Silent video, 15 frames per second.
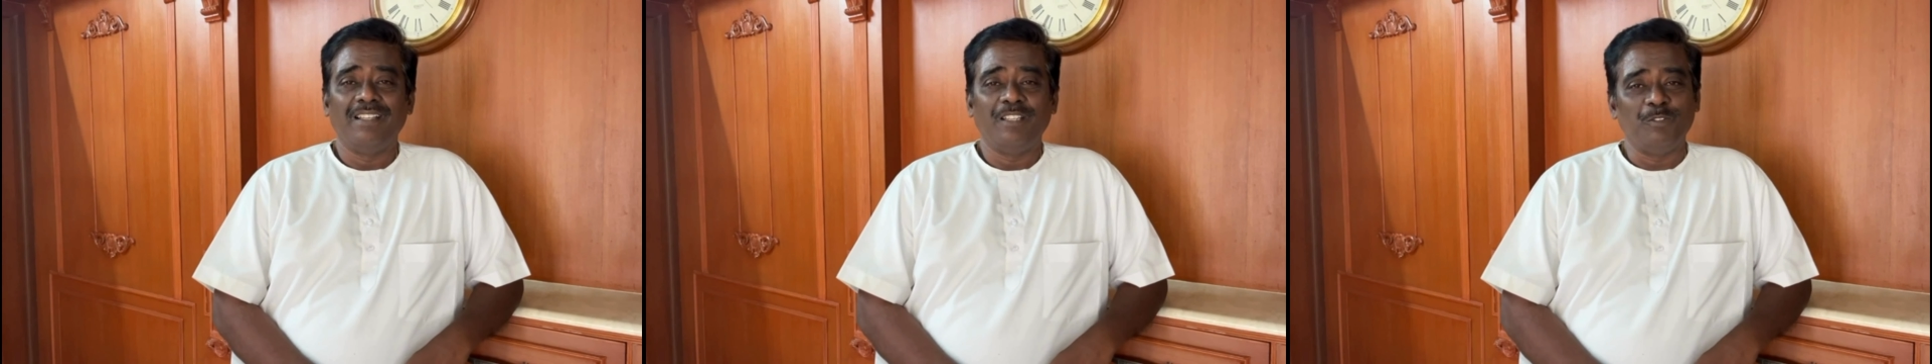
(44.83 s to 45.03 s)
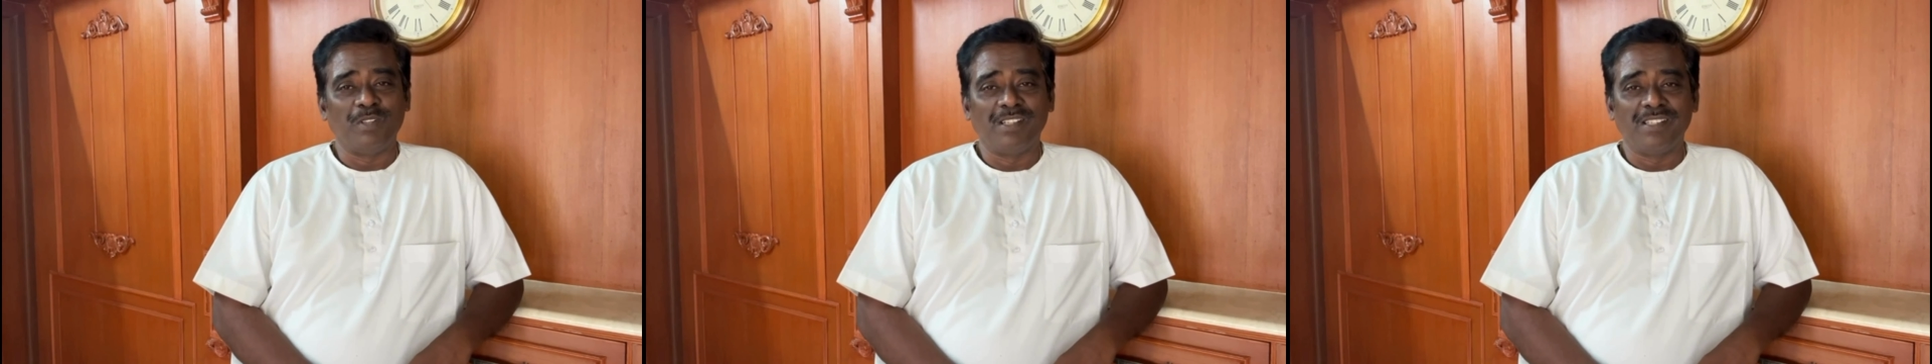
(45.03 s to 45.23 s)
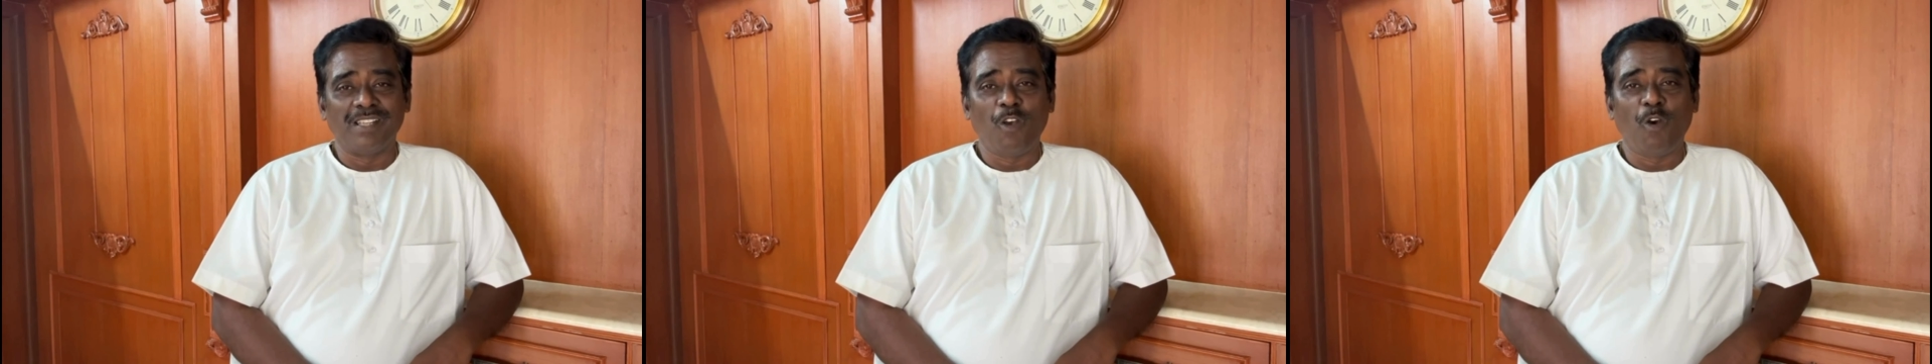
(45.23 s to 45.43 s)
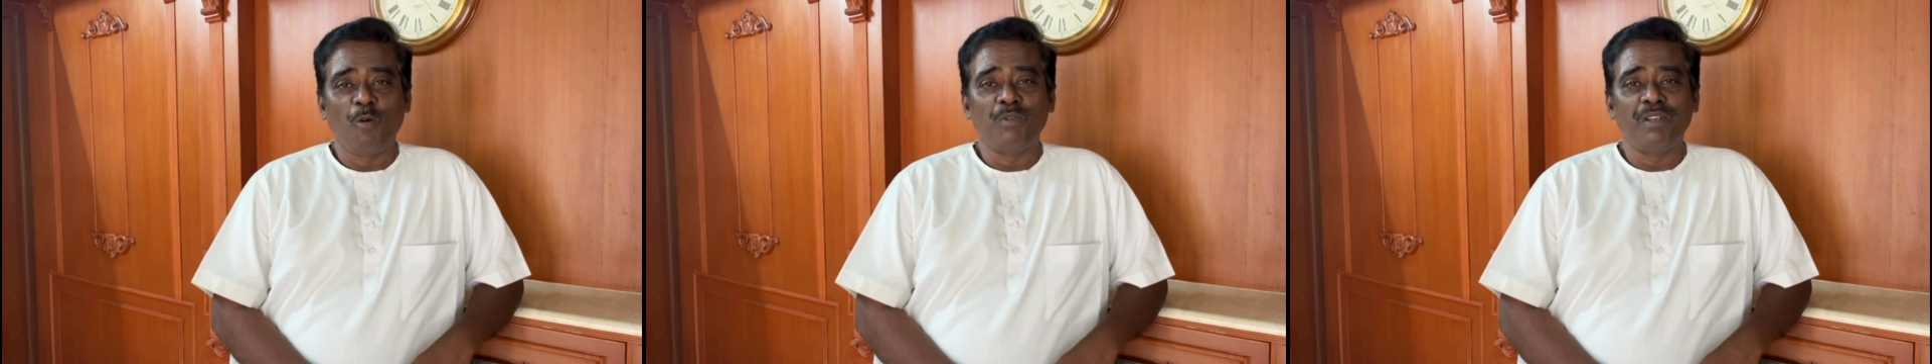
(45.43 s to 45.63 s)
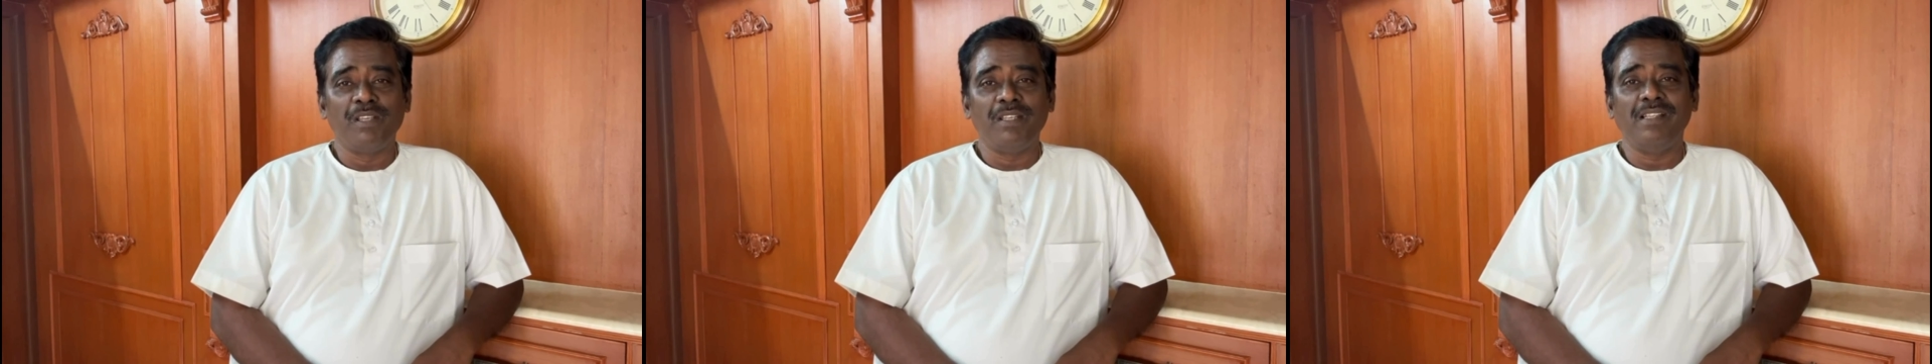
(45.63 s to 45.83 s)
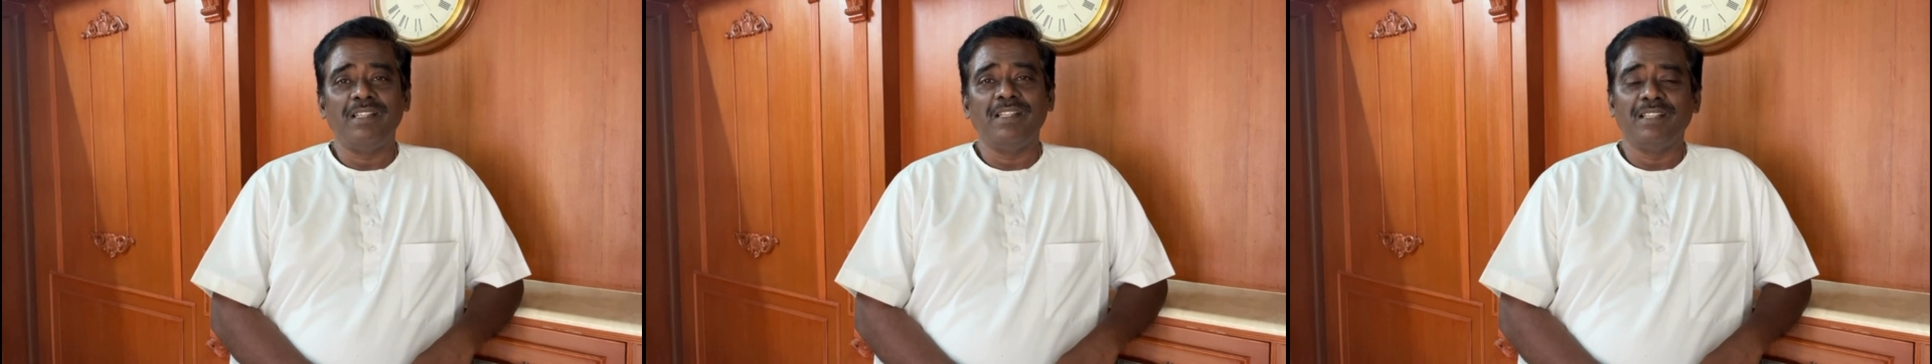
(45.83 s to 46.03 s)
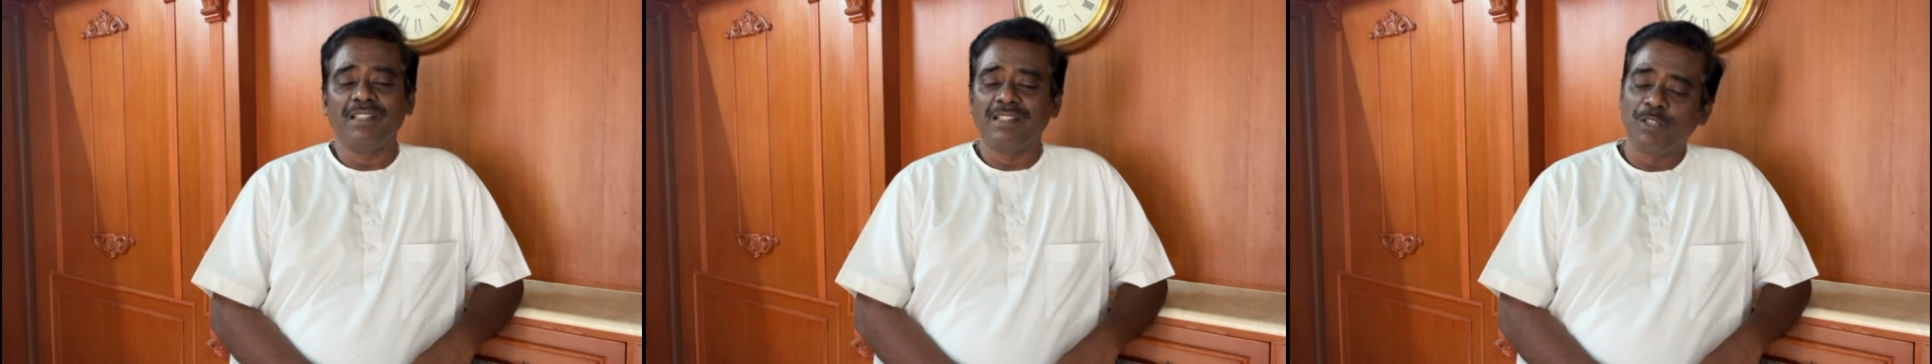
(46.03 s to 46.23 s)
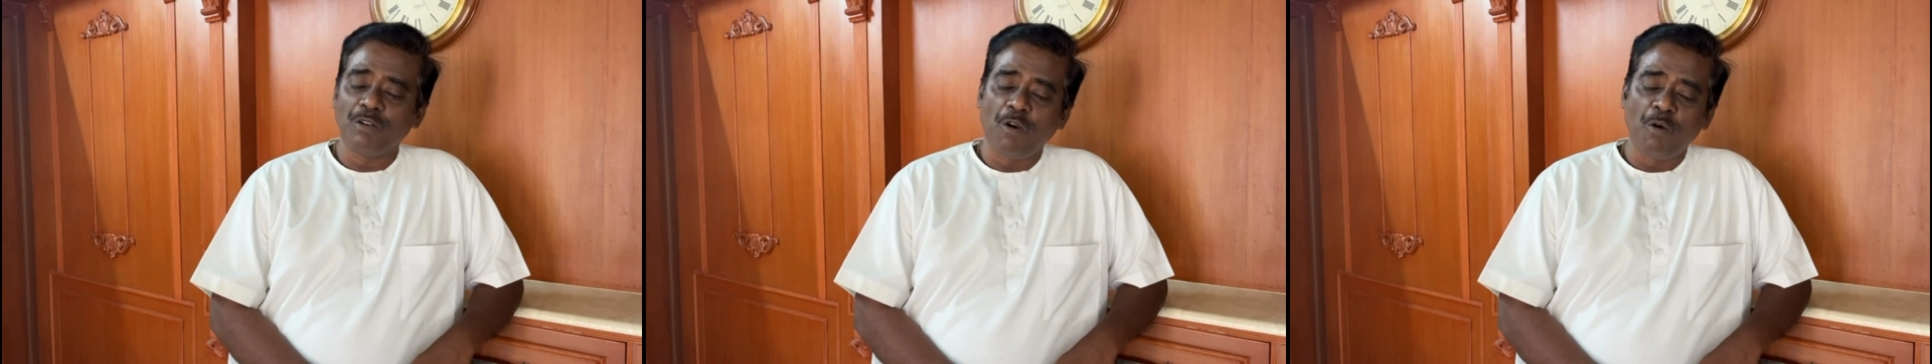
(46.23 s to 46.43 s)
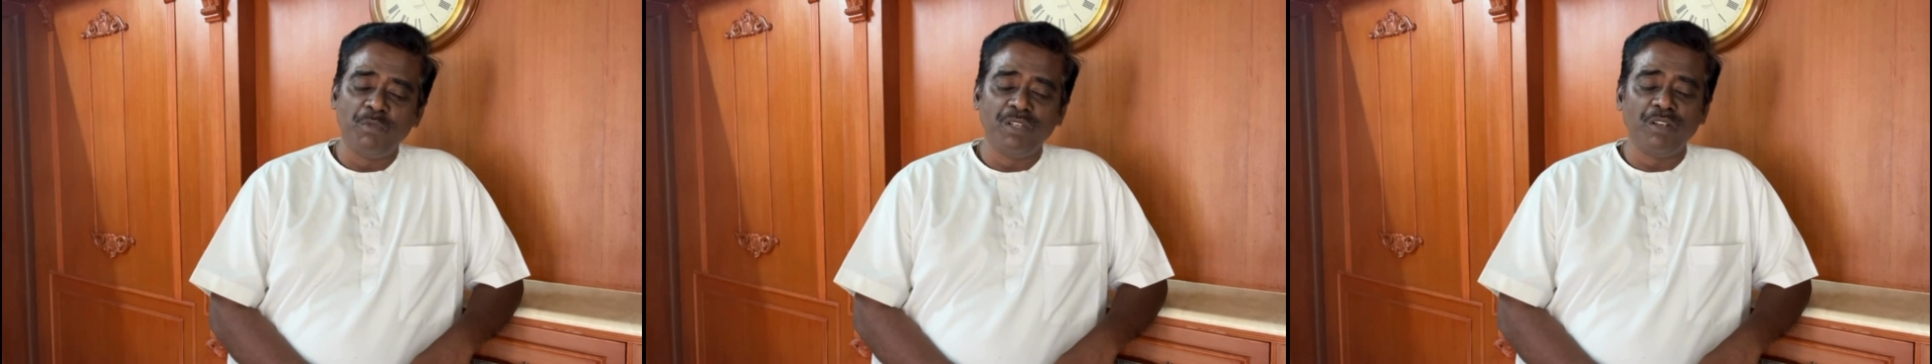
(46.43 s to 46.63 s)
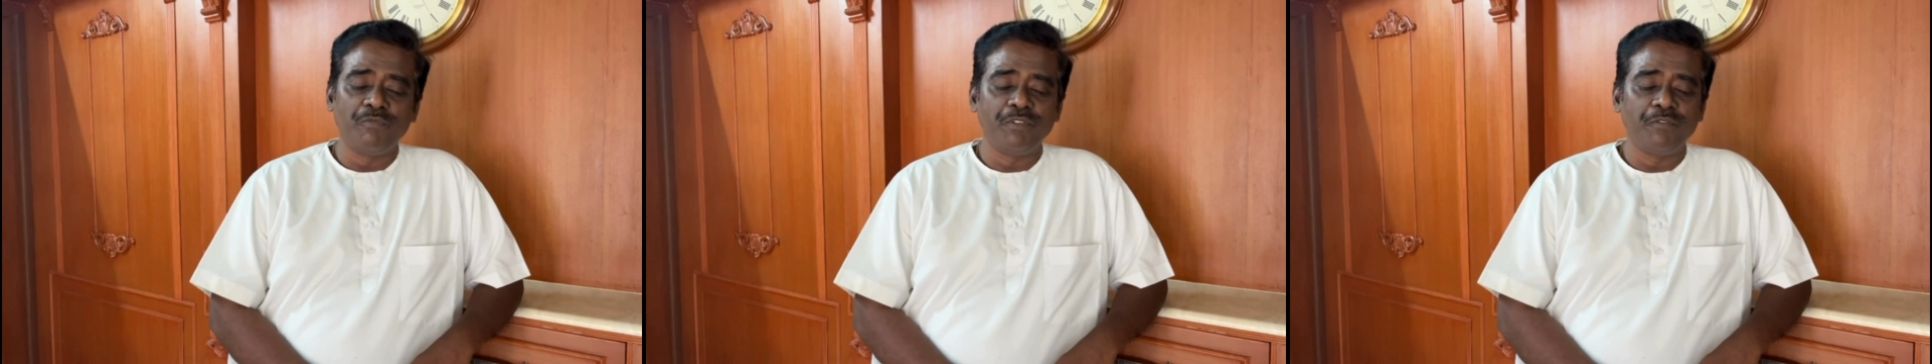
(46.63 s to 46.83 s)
You could say how many of